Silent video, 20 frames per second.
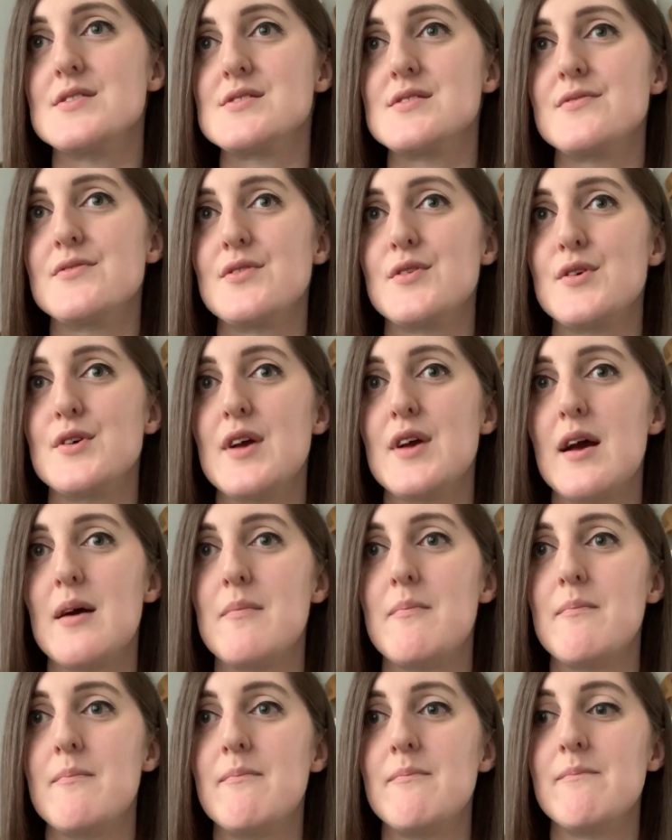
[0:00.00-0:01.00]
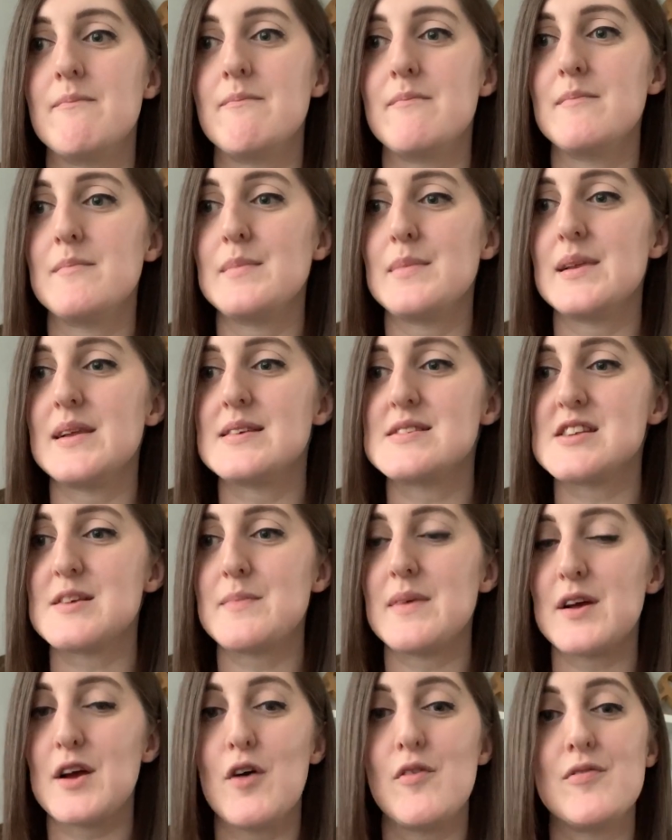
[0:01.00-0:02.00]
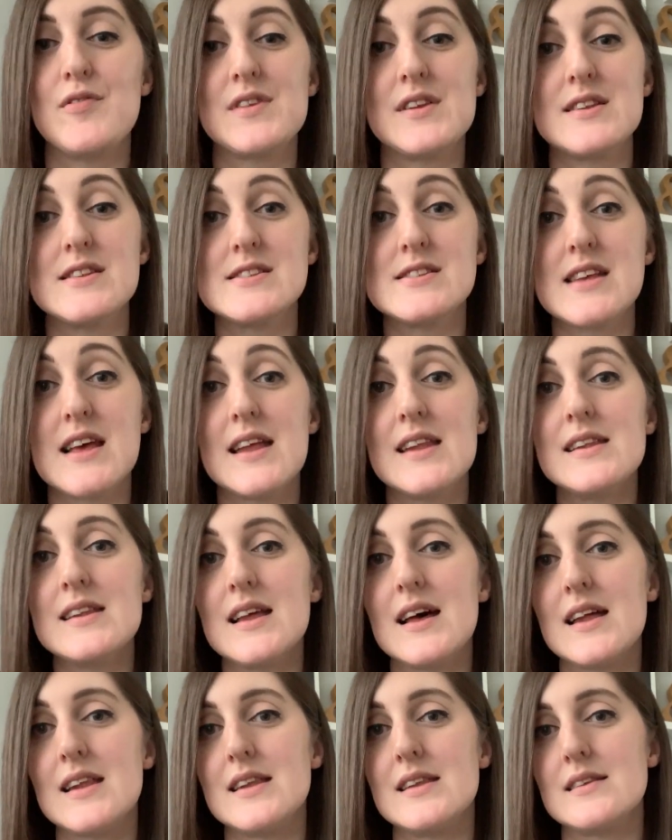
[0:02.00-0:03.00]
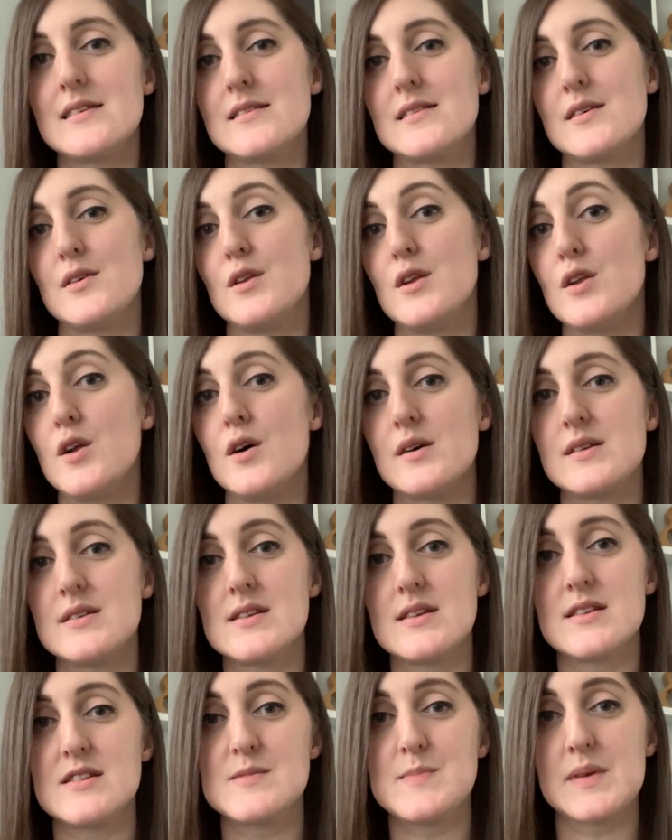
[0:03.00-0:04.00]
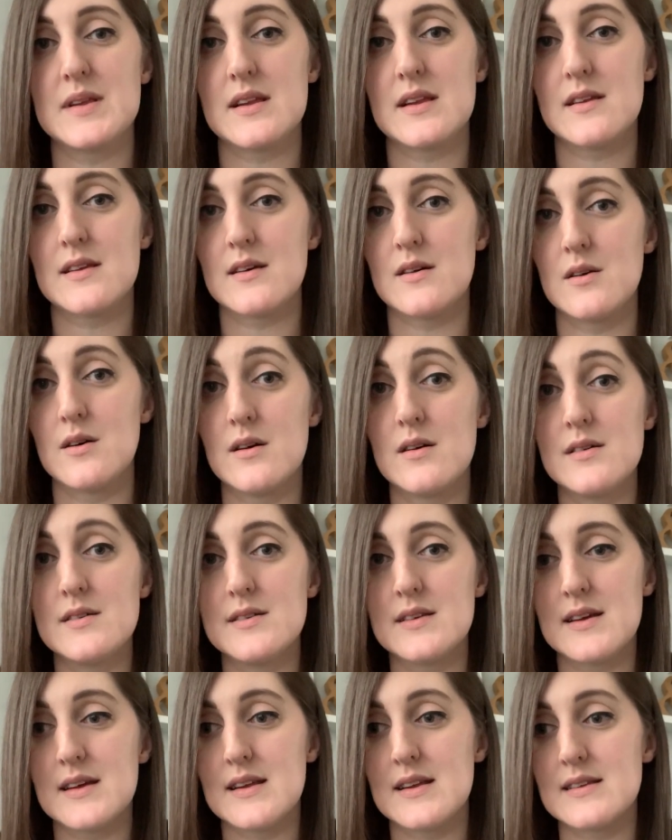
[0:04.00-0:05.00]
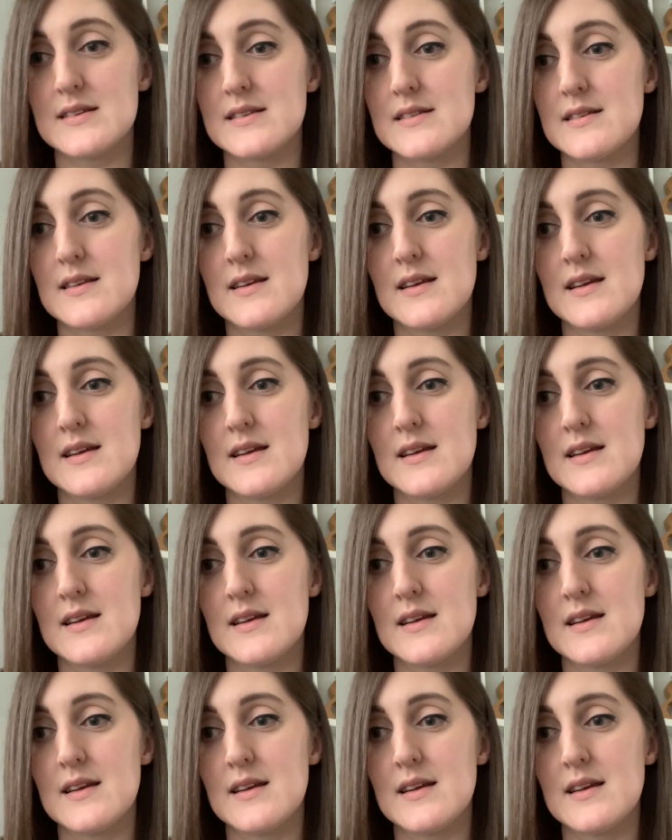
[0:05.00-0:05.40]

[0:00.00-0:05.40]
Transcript: of who I'm placing my confidence in, and all along it's been God. And